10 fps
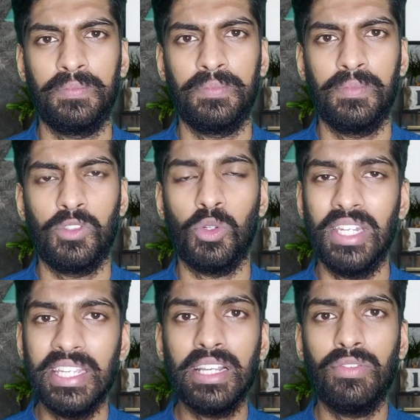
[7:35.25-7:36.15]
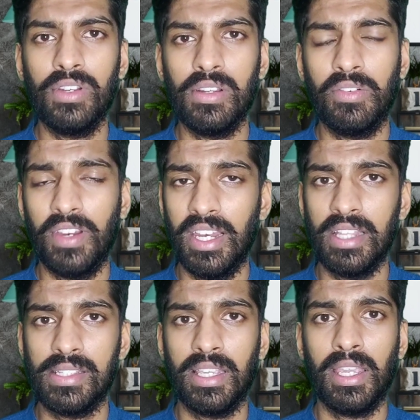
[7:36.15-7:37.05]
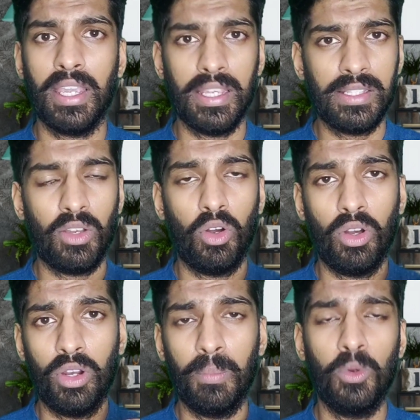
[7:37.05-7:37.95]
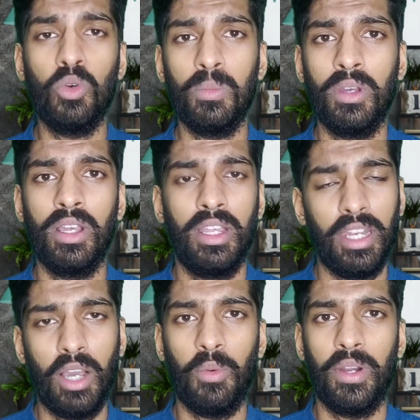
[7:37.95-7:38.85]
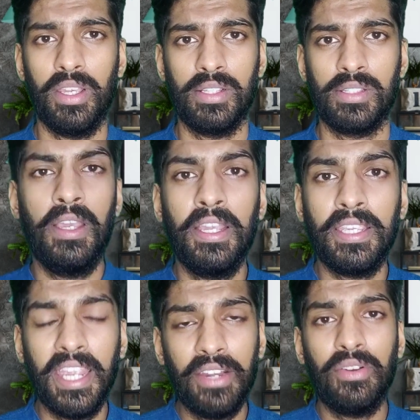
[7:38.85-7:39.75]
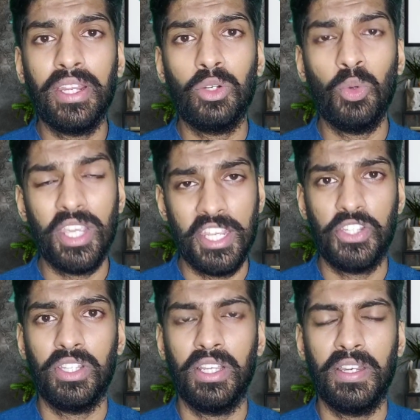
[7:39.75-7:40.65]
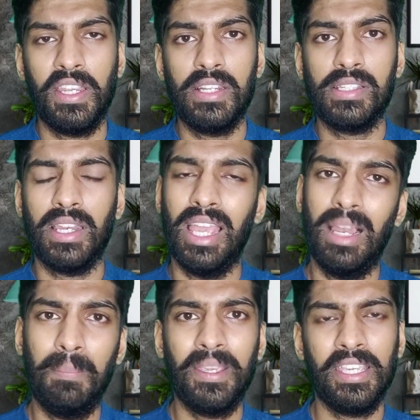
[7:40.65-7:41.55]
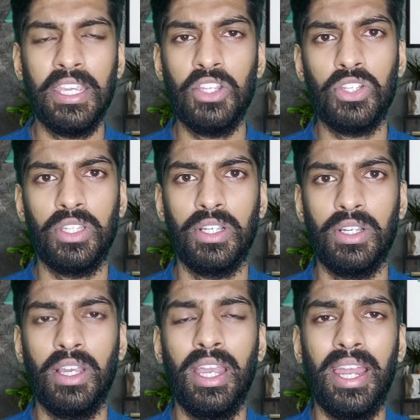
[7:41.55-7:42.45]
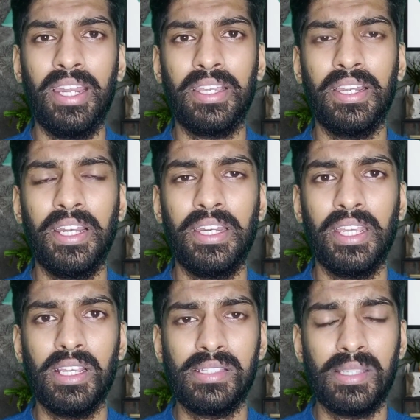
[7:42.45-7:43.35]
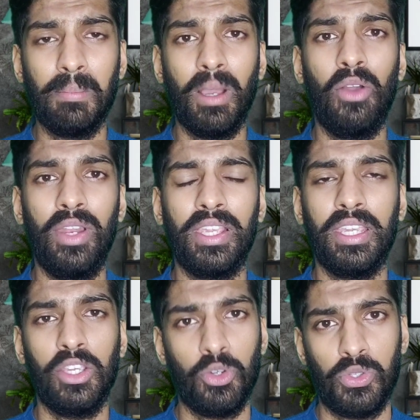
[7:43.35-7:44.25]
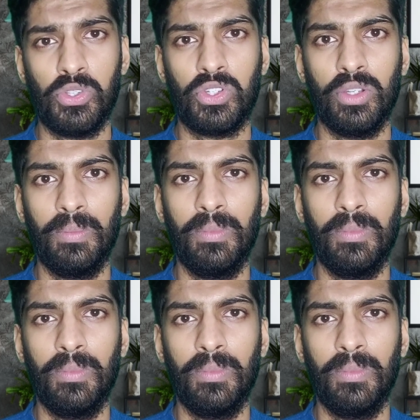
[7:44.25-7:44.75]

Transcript: So legal freelancing is on a boom nowadays, catering to each other's needs and helping each other and creating a symbiotic ecosystem.